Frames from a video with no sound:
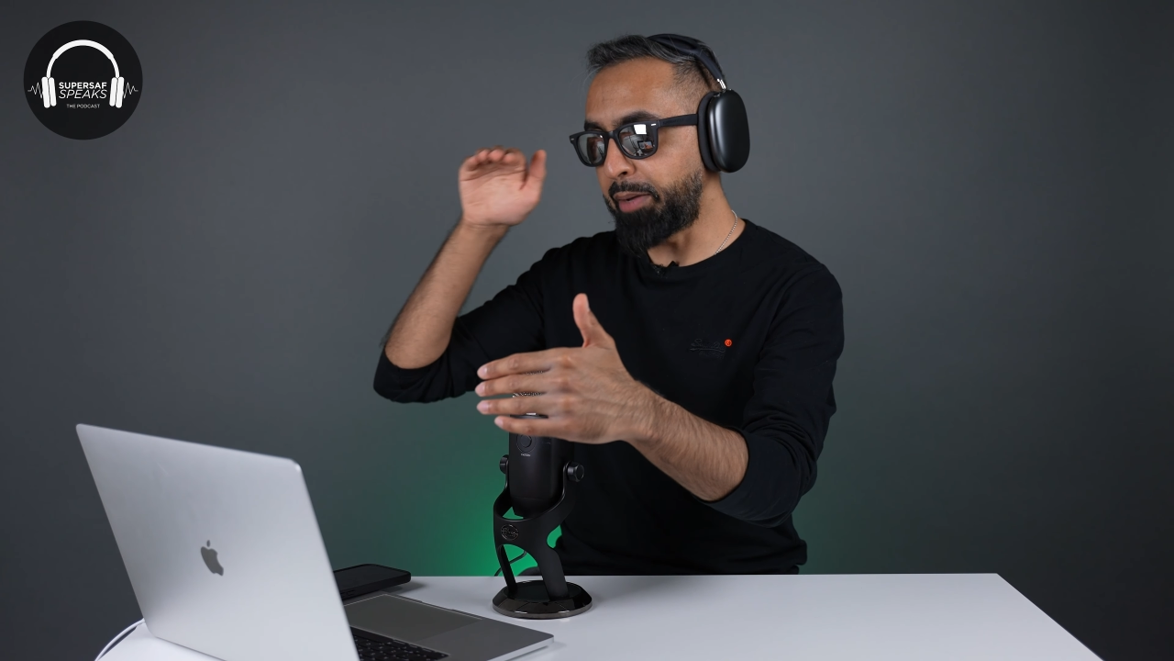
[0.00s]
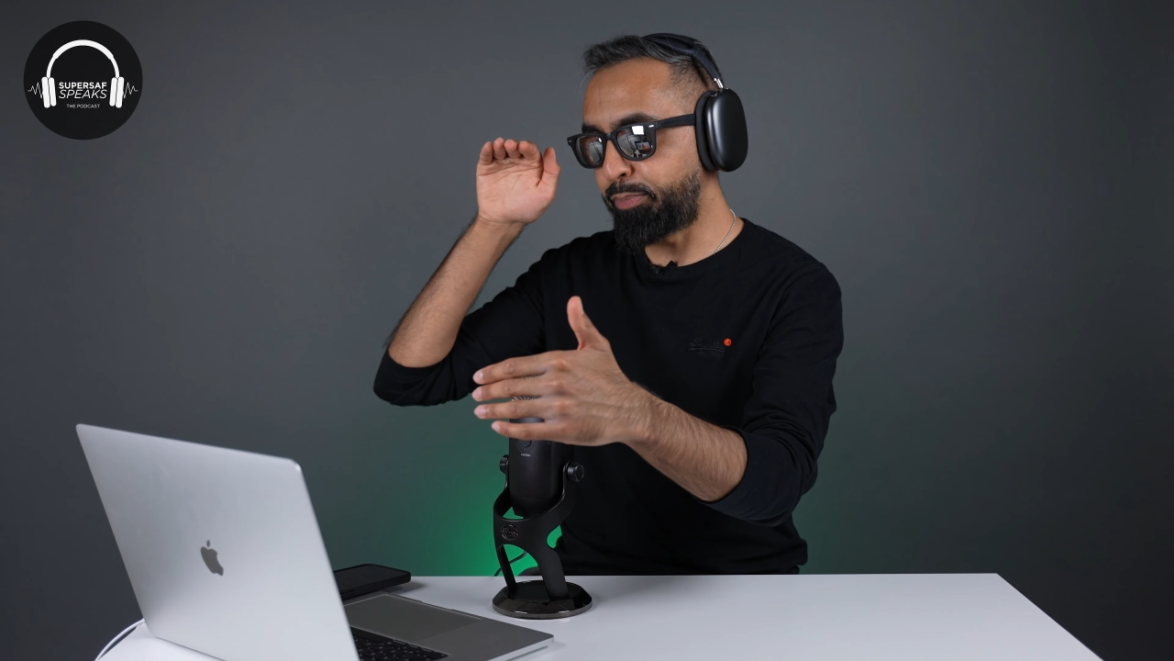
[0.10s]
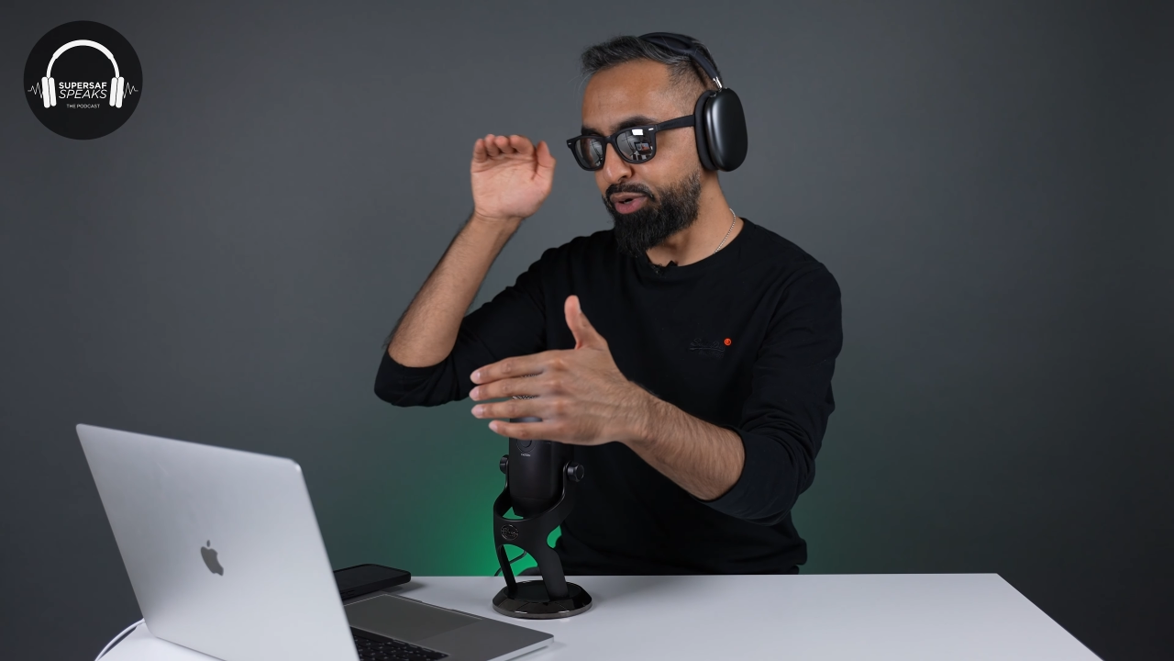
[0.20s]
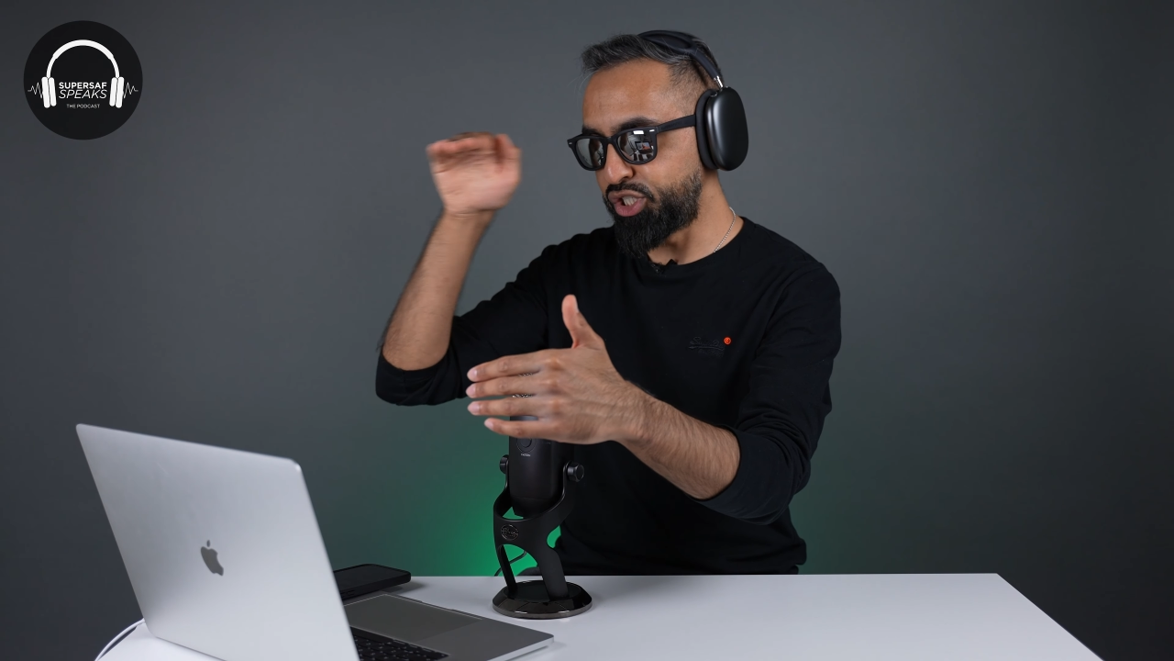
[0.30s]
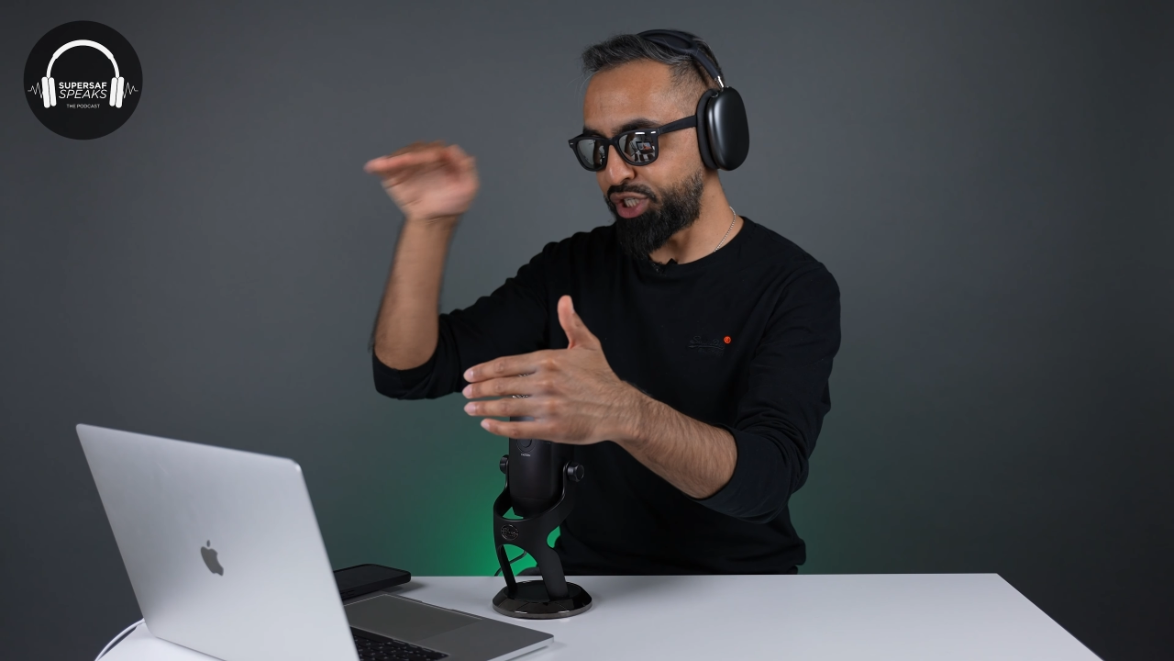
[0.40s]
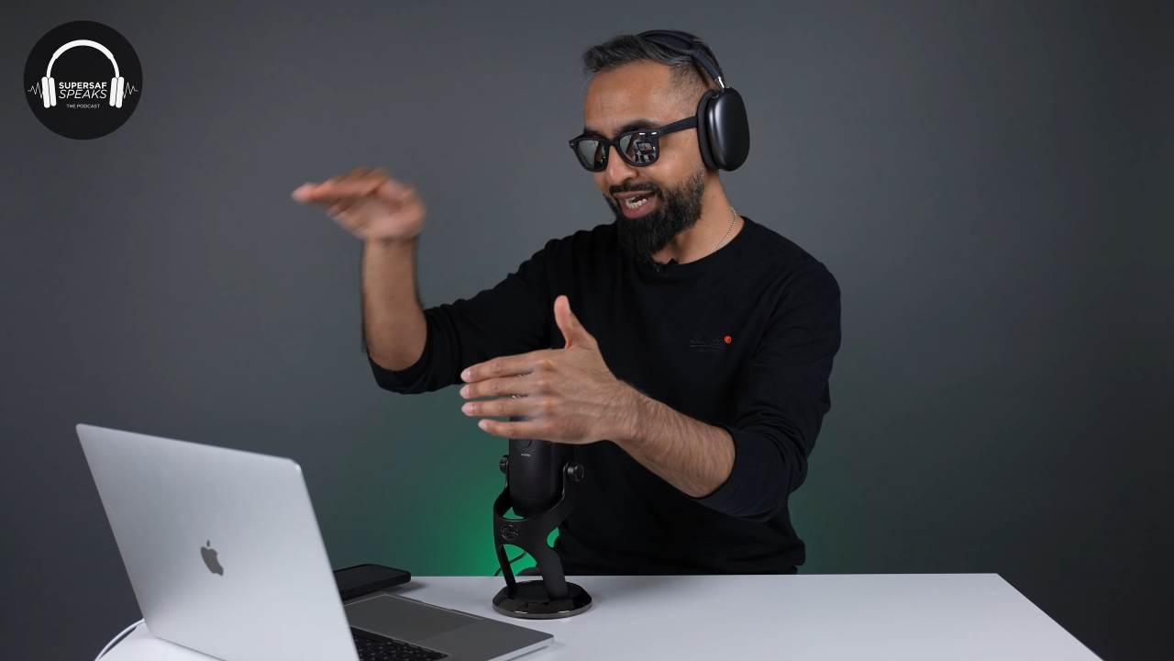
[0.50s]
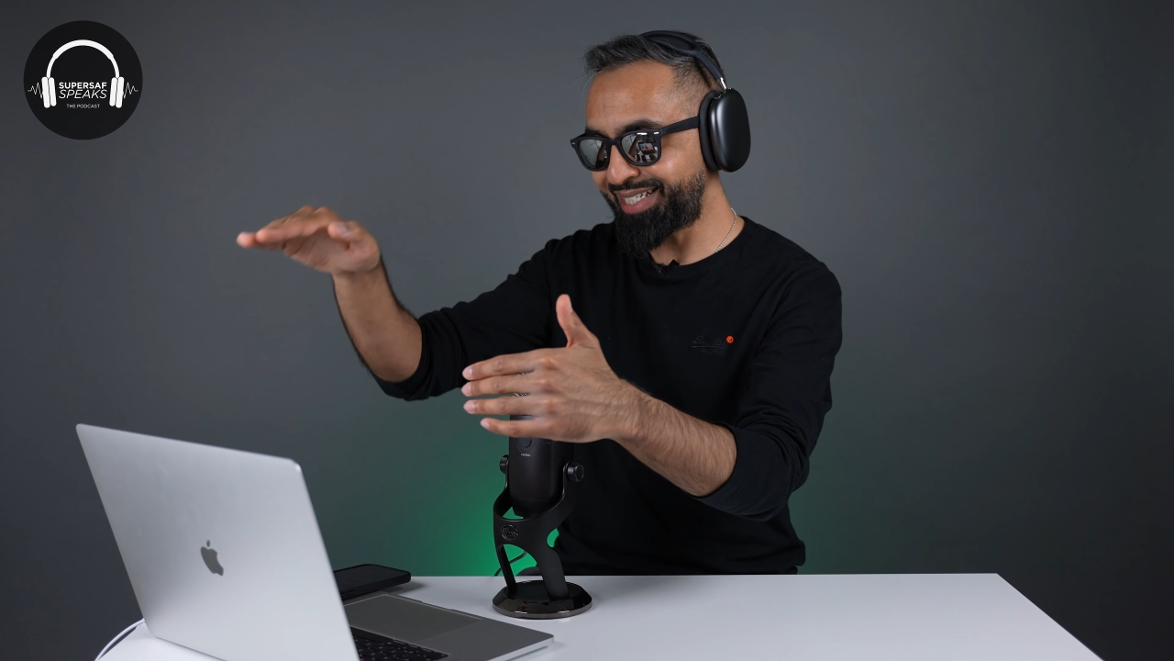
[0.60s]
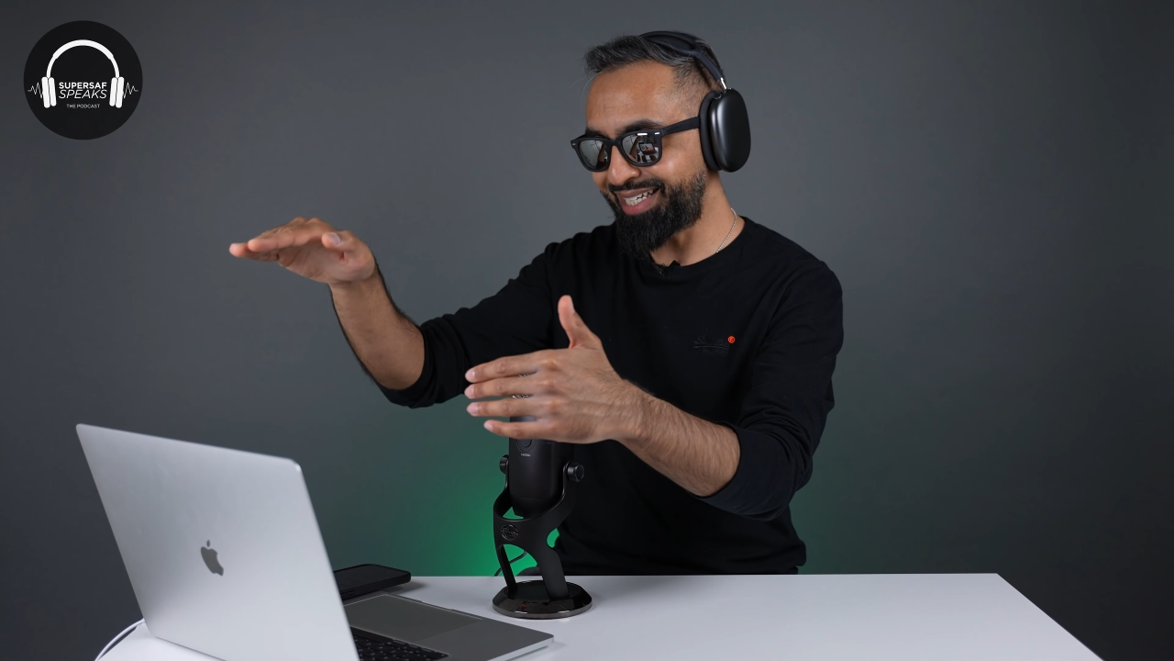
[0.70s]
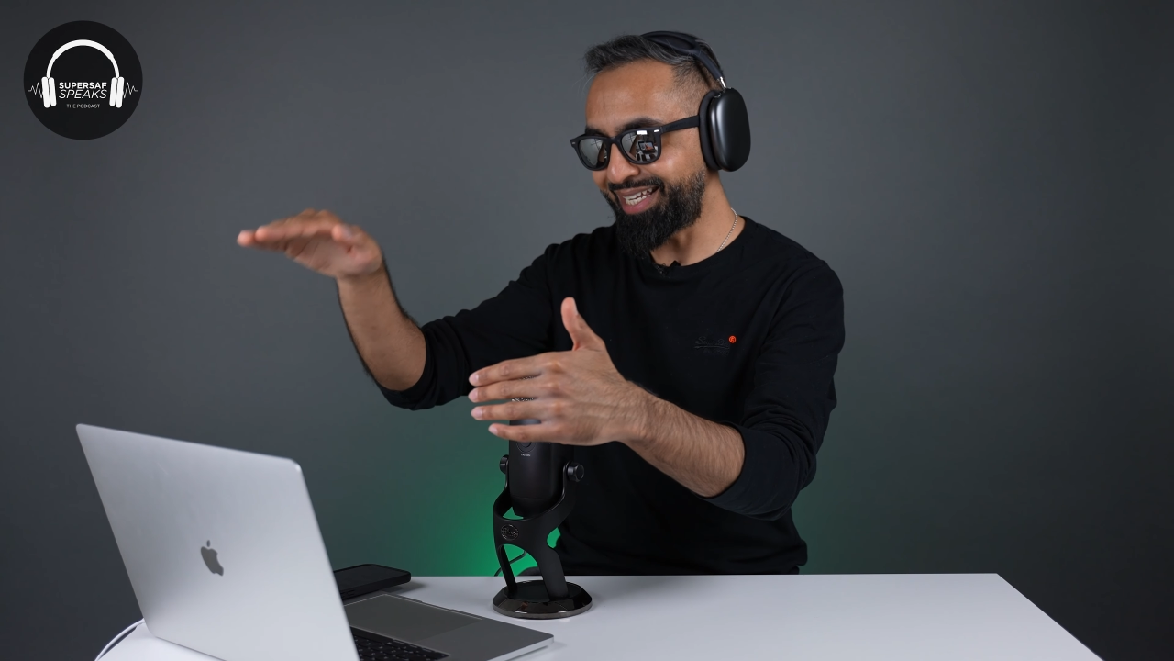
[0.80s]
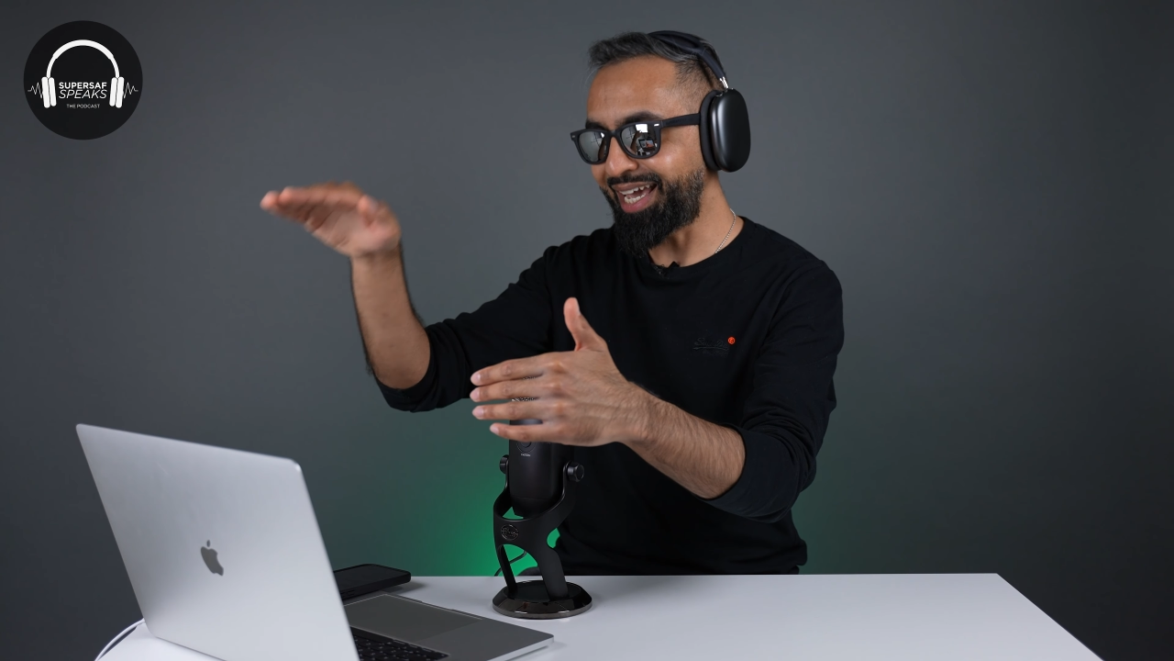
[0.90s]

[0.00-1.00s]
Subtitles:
projected